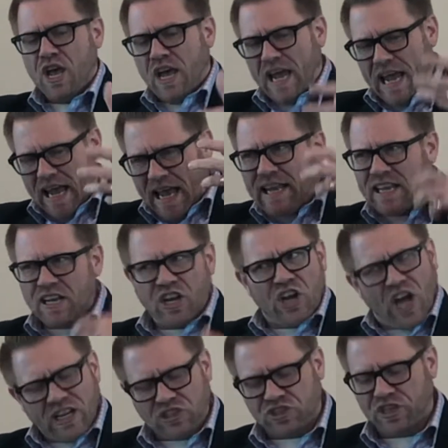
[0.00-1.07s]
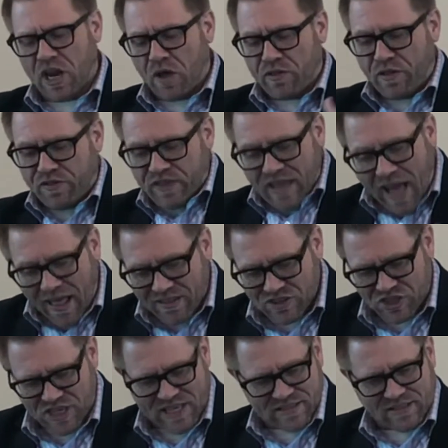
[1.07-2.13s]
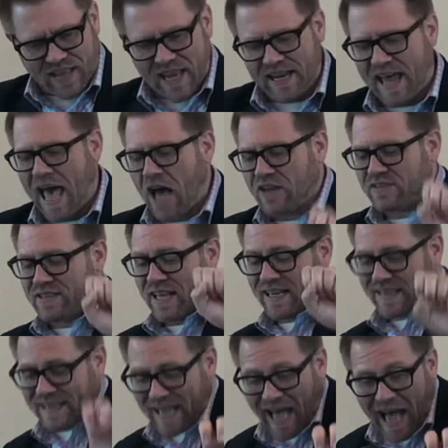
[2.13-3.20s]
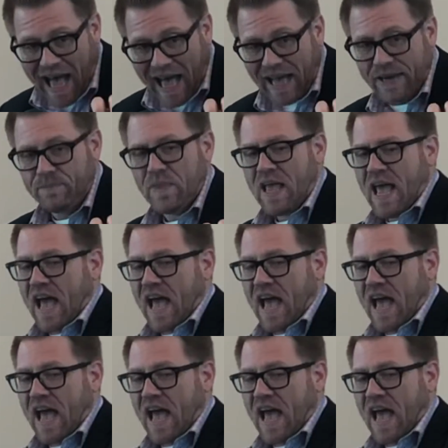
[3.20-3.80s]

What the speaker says: And in a nutshell, the theology he's laid out is that God